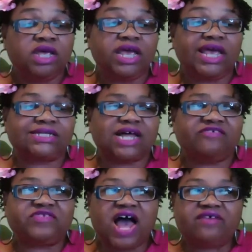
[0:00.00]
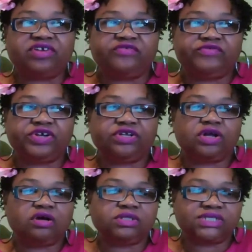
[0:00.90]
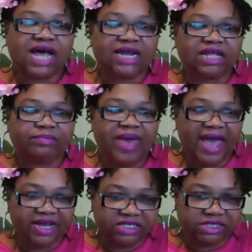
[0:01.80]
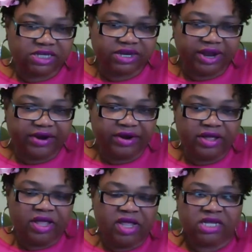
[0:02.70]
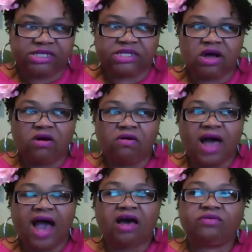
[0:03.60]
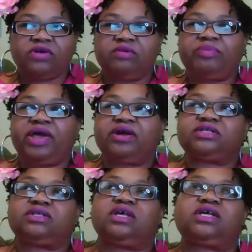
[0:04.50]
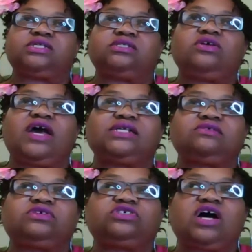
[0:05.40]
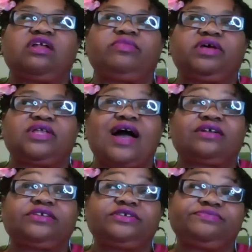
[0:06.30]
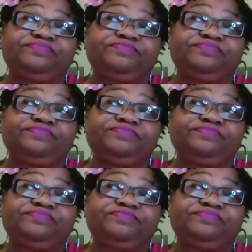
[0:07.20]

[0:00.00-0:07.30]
It has like five different loan signing packages in there. So I'll compare to this. You got someone trying to be a doctor